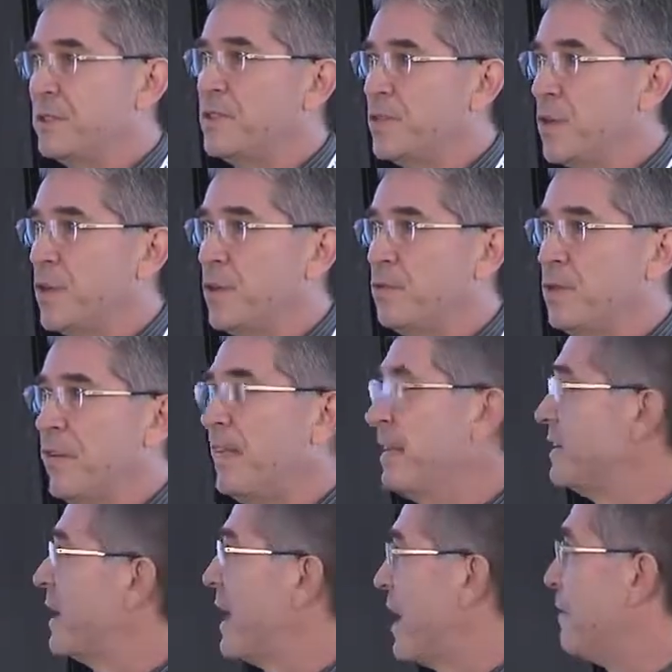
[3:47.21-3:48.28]
so you really need
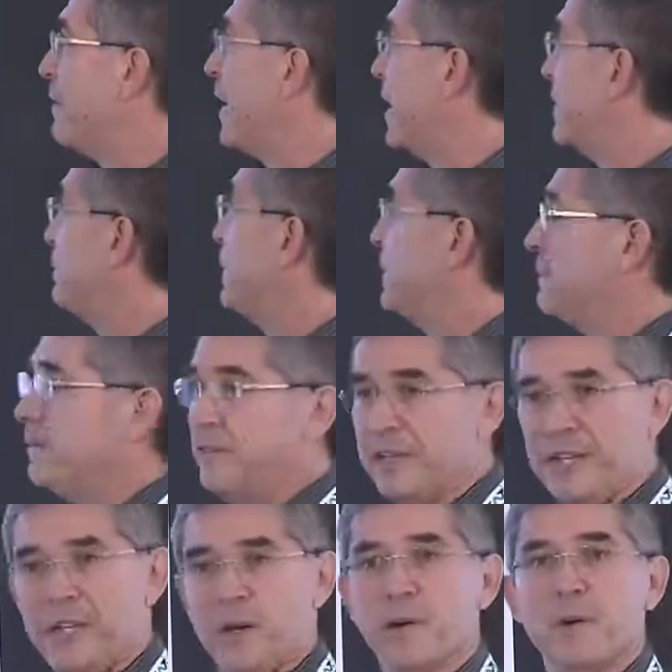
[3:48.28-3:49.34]
to have high-speed
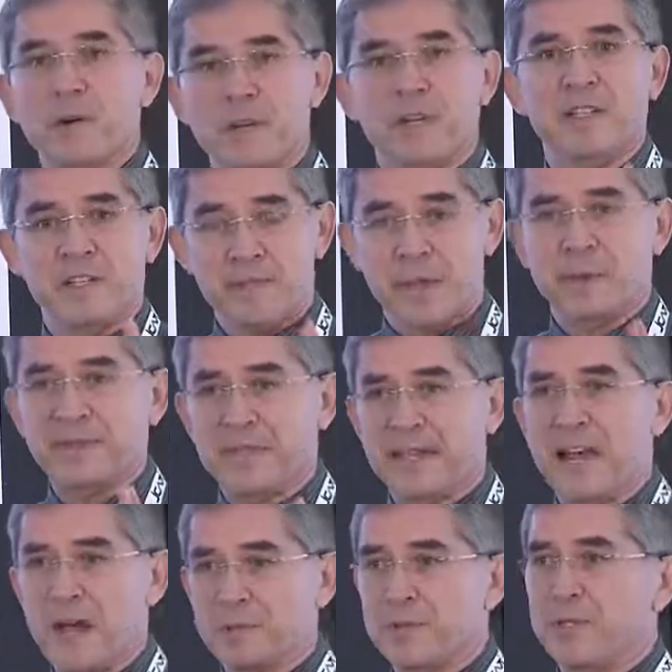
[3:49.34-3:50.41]
video to be able to
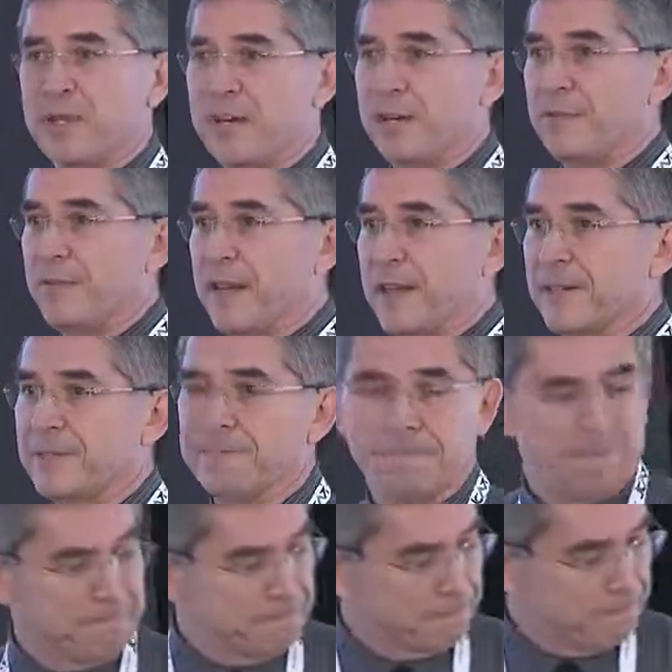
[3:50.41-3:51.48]
capture that effect.
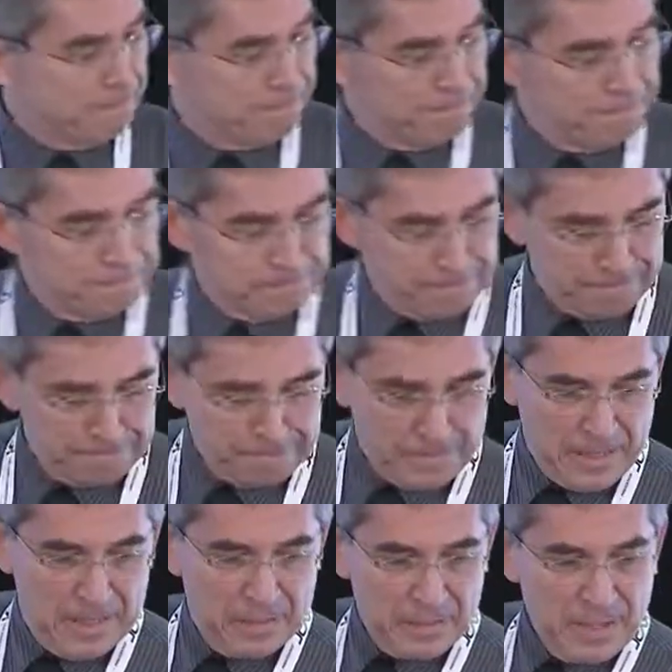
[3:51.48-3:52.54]

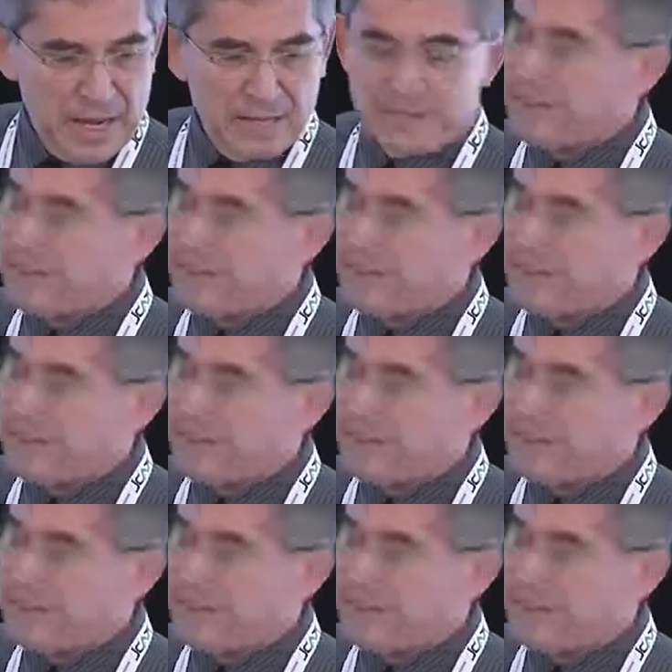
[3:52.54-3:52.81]
So that's